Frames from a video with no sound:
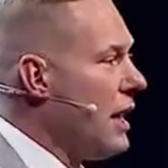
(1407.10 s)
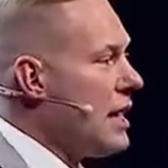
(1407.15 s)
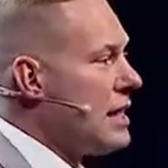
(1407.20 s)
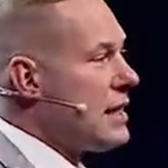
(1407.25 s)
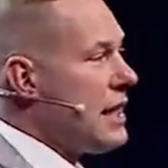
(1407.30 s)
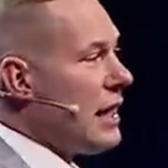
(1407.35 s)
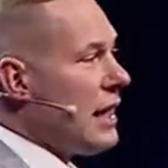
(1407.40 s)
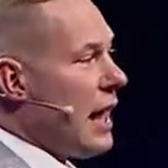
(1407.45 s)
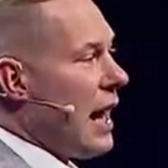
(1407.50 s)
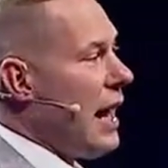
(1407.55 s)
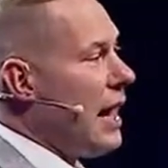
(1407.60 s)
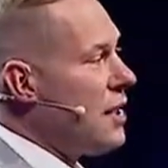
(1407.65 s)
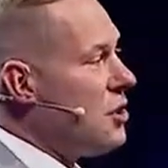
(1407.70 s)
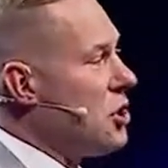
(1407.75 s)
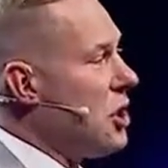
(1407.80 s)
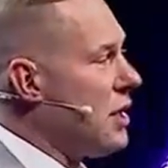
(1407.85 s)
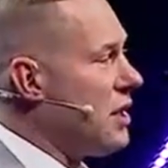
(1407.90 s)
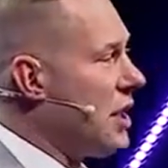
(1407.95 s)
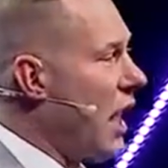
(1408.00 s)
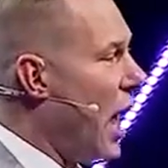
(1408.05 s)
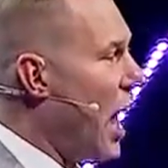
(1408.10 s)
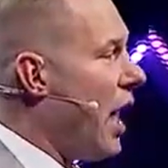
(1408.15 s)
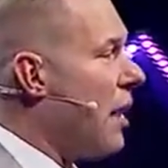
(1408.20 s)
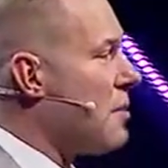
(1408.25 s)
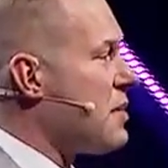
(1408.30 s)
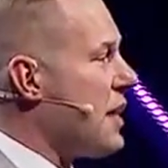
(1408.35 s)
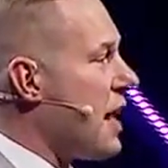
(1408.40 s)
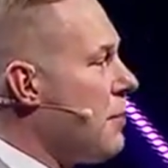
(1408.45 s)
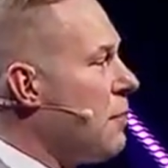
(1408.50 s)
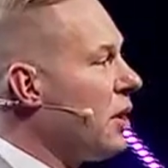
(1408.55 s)
See, in ancient
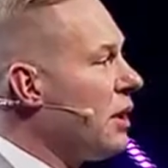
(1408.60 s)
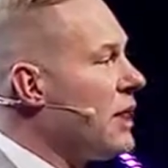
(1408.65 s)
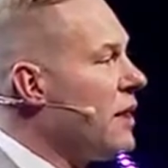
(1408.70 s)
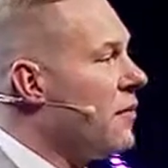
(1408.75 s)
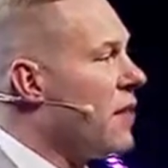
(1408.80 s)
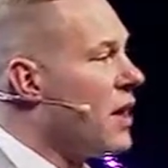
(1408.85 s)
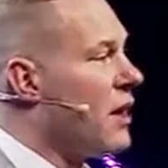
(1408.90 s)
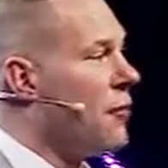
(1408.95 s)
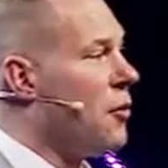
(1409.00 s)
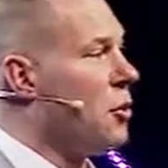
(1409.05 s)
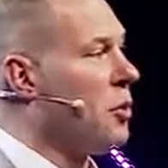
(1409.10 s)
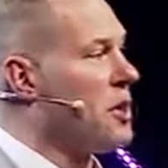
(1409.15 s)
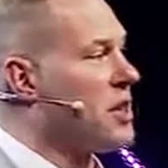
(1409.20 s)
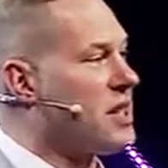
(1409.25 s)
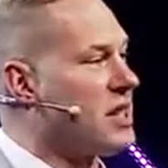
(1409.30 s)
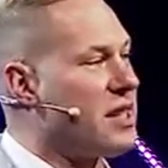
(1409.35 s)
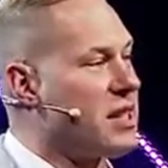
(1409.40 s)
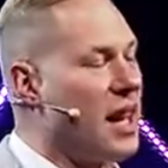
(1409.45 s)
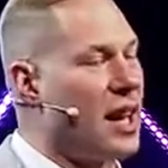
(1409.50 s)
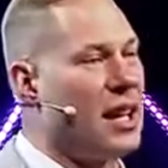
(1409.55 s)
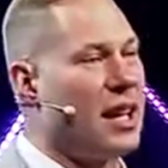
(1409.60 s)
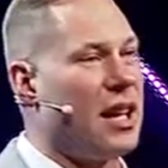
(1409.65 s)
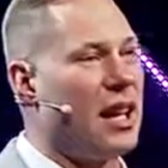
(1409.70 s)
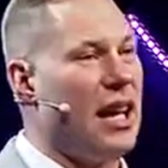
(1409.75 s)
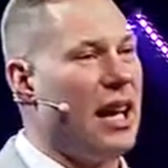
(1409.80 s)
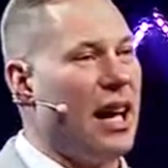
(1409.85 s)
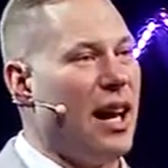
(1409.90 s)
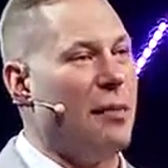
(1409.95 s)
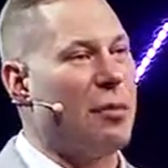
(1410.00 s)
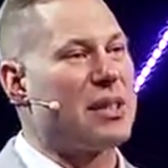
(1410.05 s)
times, they believed that if you were sick,
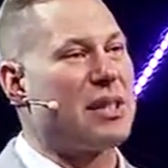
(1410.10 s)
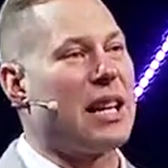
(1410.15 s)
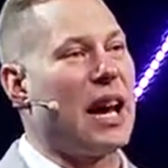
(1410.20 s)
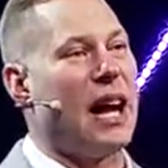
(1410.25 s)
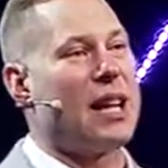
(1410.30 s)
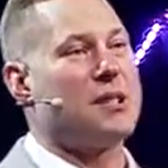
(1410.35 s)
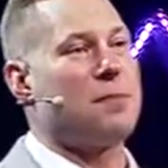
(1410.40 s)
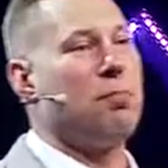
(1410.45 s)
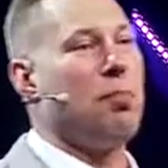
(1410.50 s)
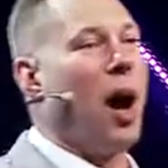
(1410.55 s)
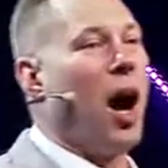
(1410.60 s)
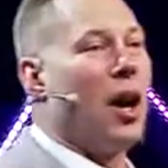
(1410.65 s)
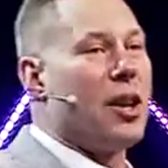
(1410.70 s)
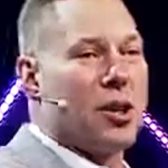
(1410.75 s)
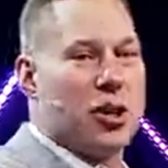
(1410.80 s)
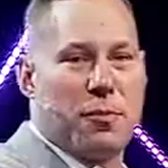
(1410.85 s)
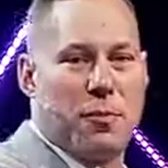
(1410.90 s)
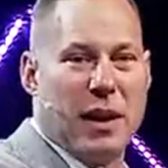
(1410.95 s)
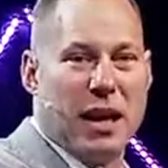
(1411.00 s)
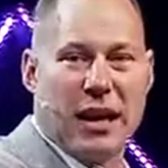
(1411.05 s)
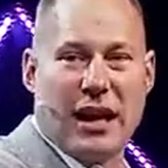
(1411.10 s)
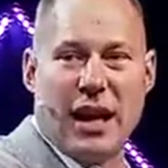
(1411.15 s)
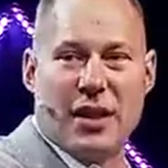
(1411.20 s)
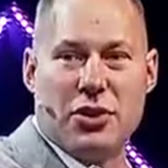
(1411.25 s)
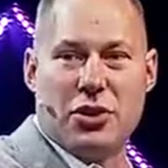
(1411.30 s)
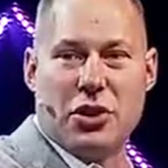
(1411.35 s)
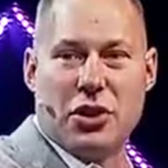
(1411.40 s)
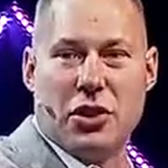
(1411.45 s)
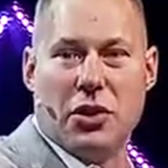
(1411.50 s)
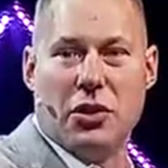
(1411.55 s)
it was God's punishment
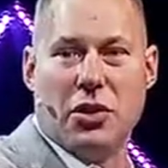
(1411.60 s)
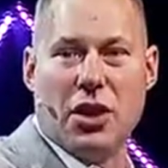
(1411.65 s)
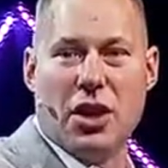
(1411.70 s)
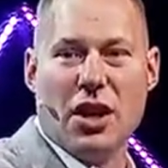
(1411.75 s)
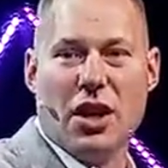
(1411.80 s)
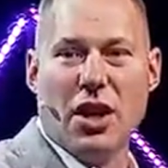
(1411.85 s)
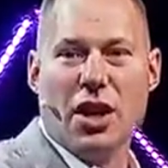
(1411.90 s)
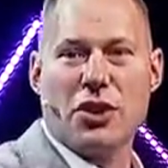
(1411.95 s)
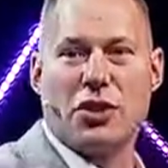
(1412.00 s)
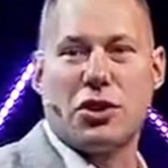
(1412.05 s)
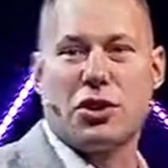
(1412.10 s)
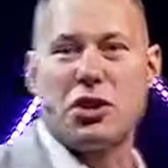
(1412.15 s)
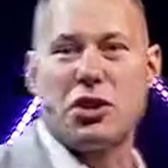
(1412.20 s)
against you. So